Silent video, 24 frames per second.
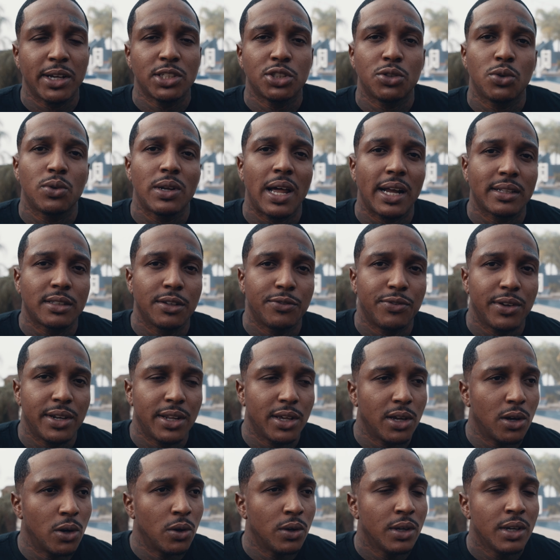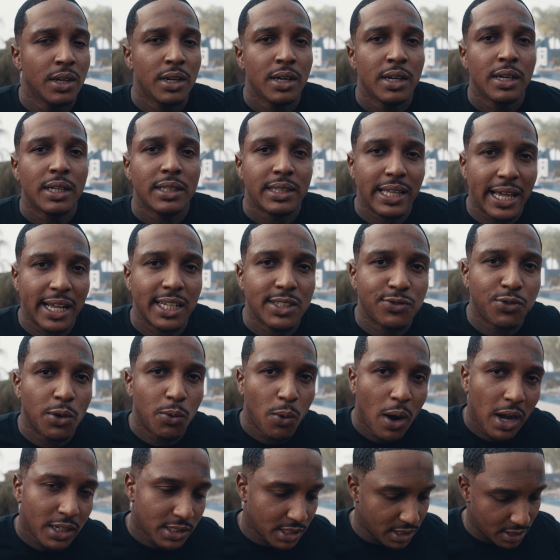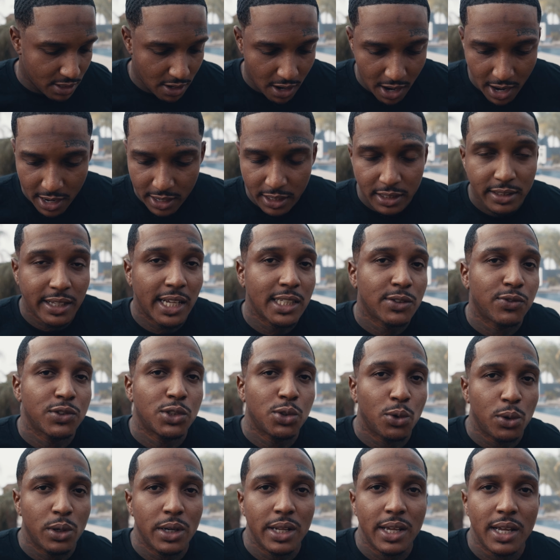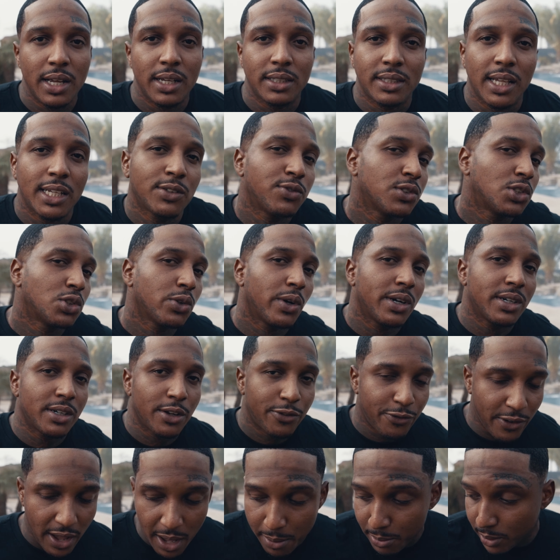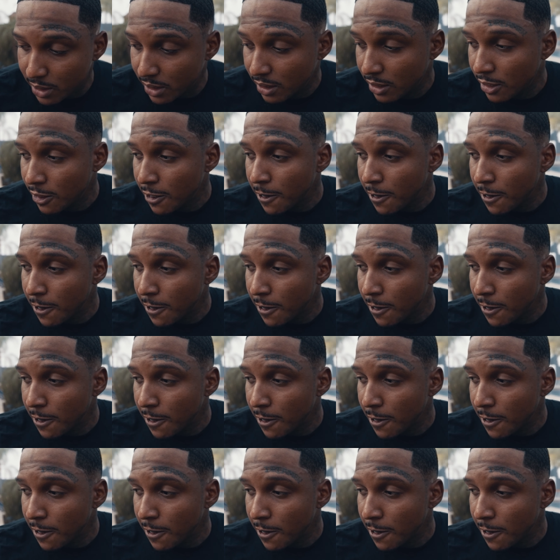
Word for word: Make sure you like the video. Thanks for watching, all right? Thanks for tuning in. Thanks for joining the family.